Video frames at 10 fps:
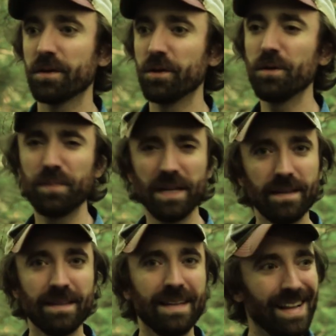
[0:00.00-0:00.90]
could it
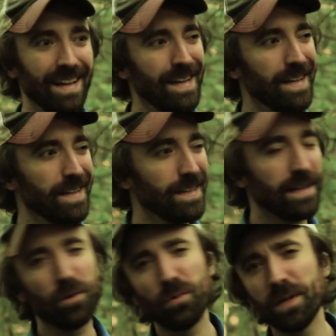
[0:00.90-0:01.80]
be
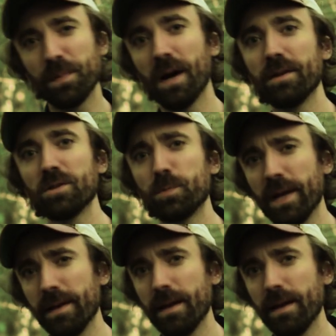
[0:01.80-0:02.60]
that Oney Potter spent